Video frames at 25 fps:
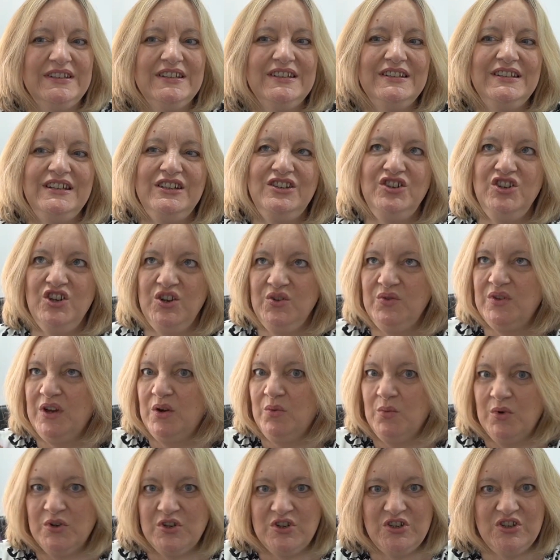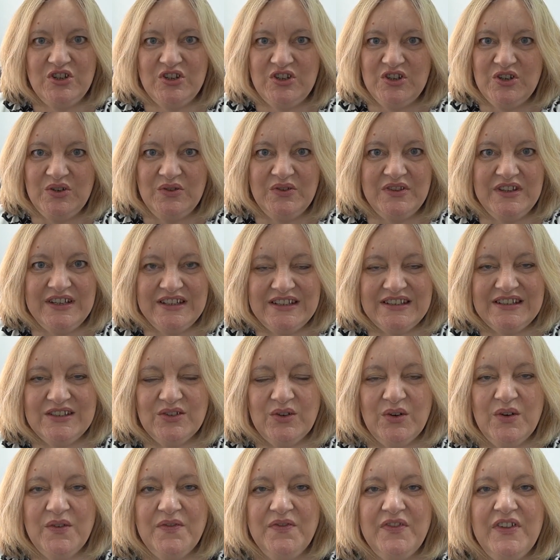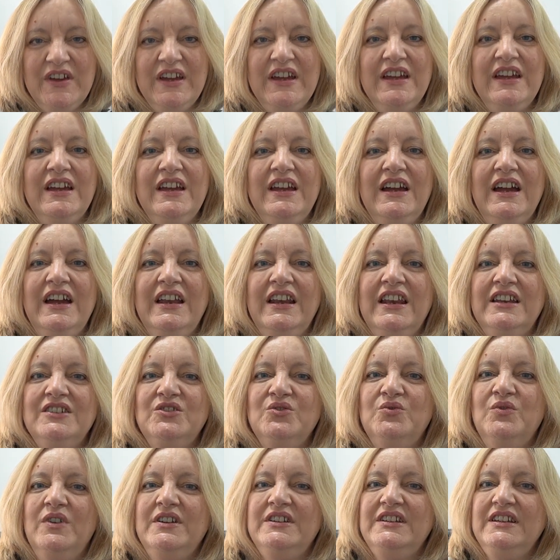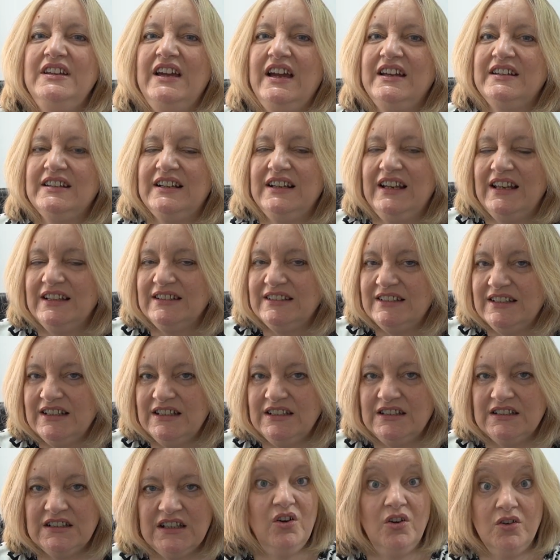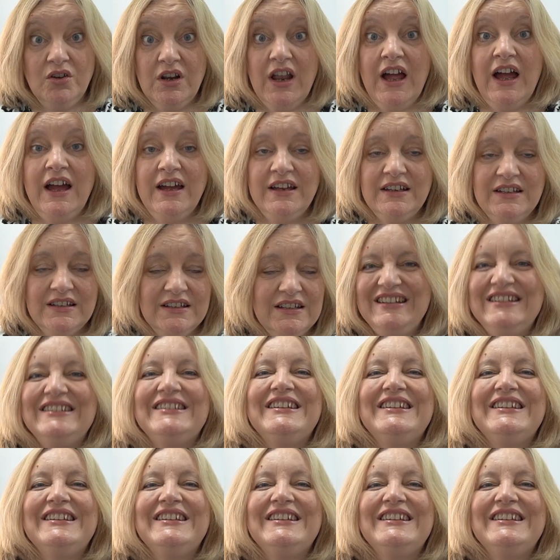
because he knew that I wanted to do this sort of thing and I'd already had classes online.